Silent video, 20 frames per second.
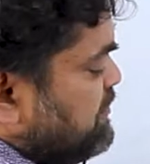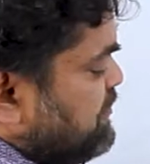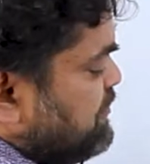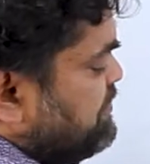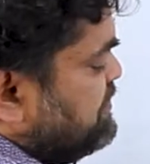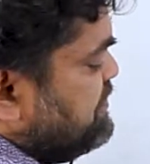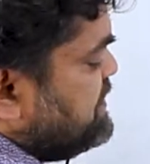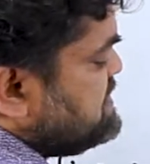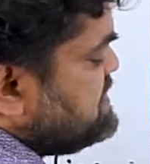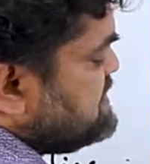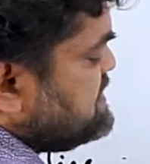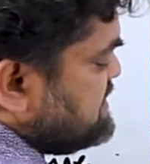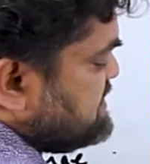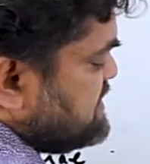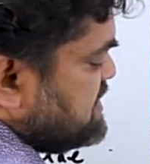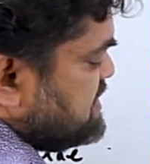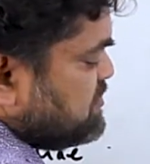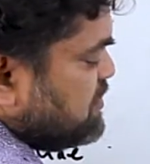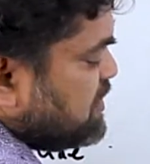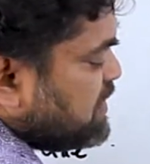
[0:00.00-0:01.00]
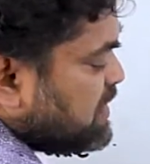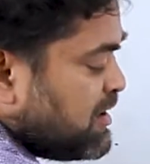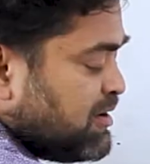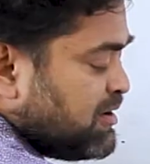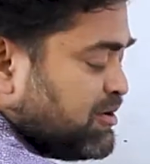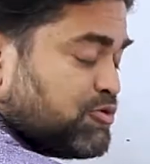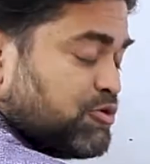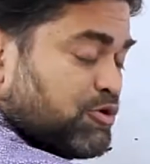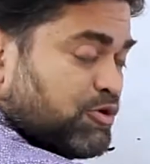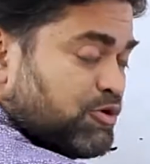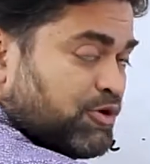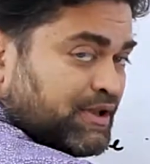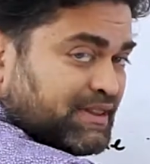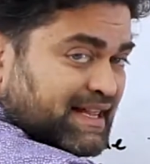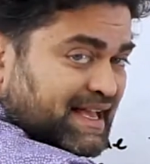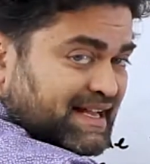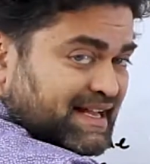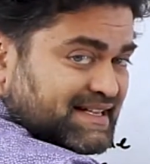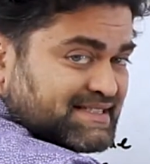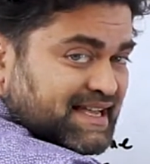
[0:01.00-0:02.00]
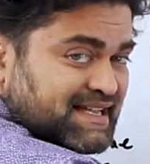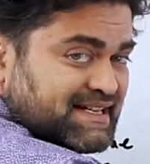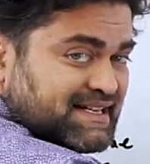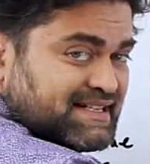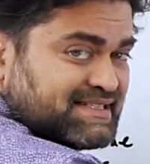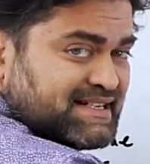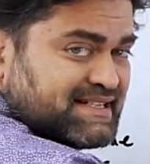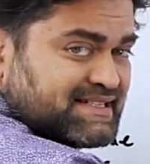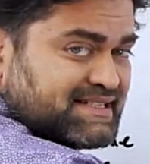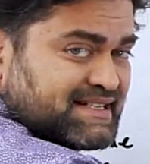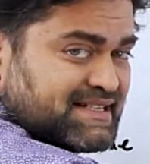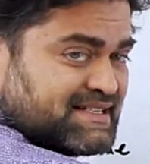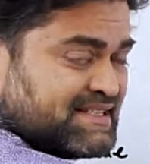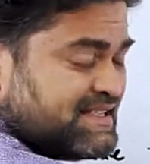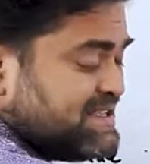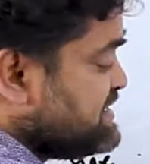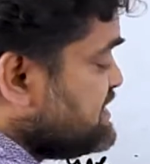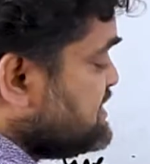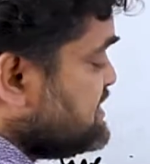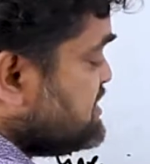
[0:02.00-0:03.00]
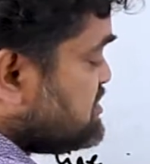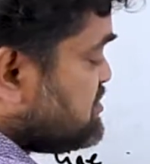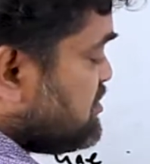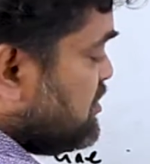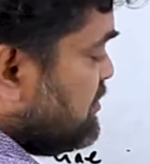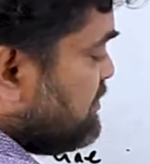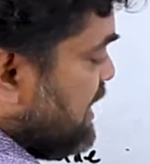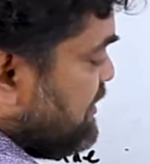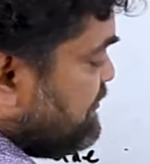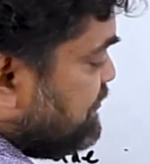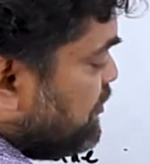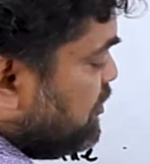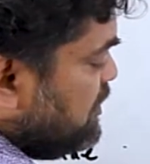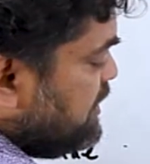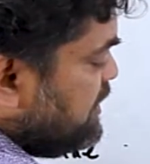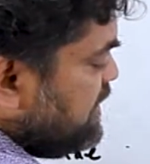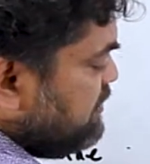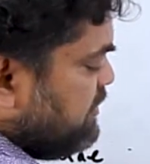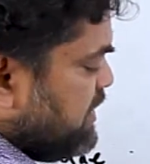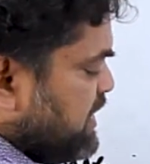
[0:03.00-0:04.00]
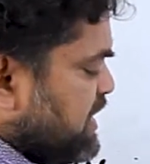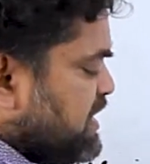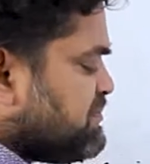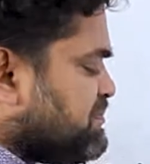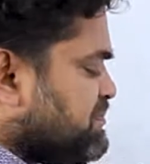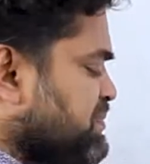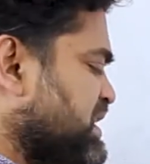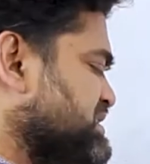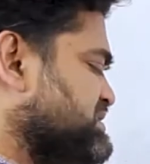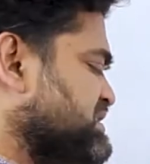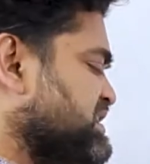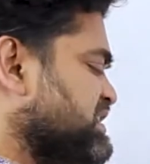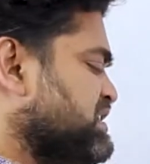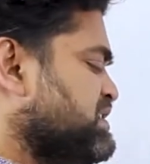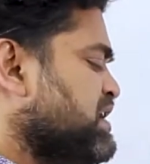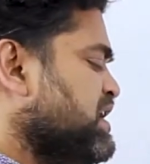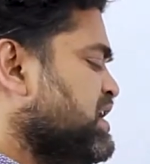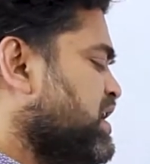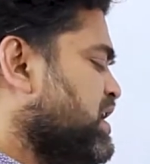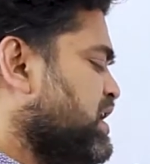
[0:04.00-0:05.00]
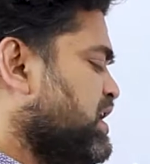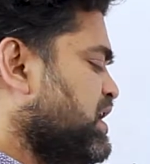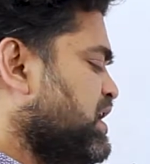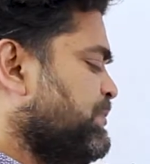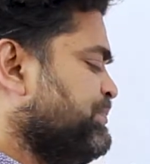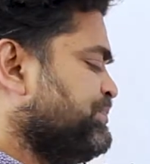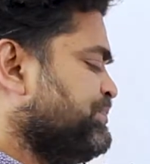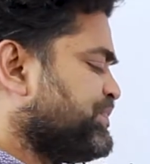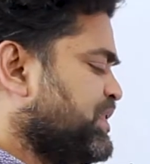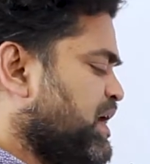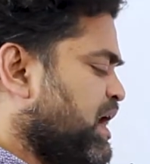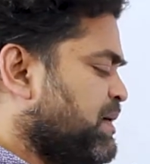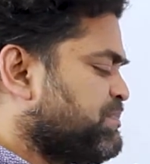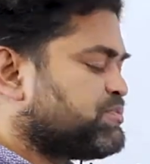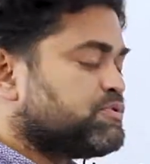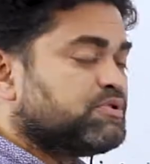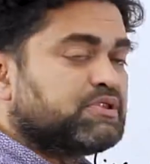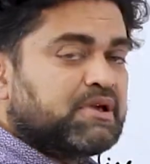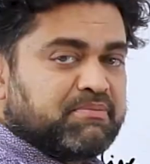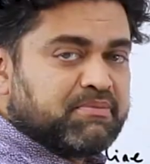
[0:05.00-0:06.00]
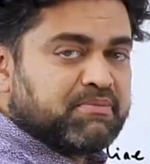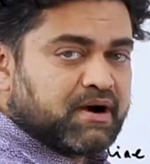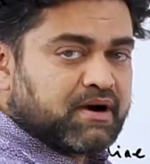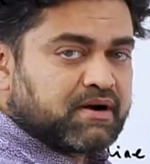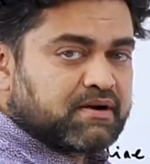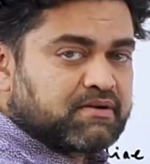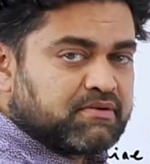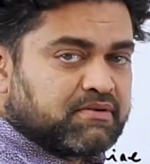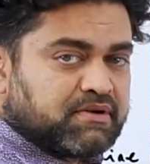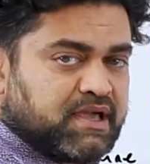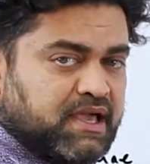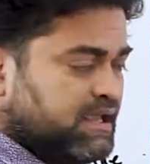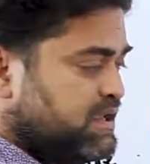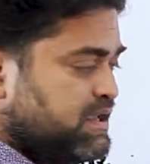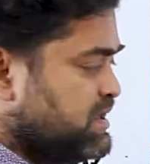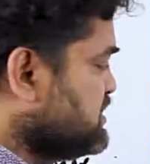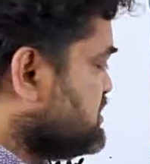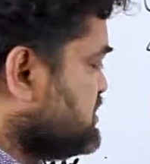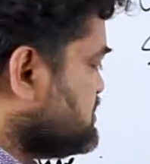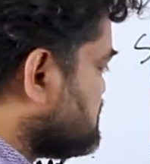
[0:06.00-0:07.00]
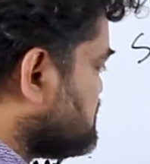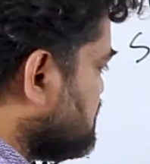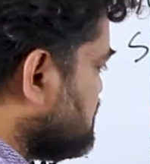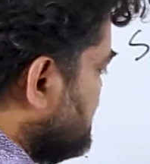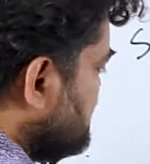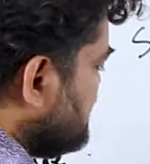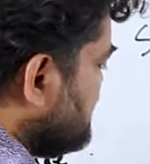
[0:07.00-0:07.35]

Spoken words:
from these sides, it will go on that side, isn't it? So by folding, we can place it up to the mark. Okay, so in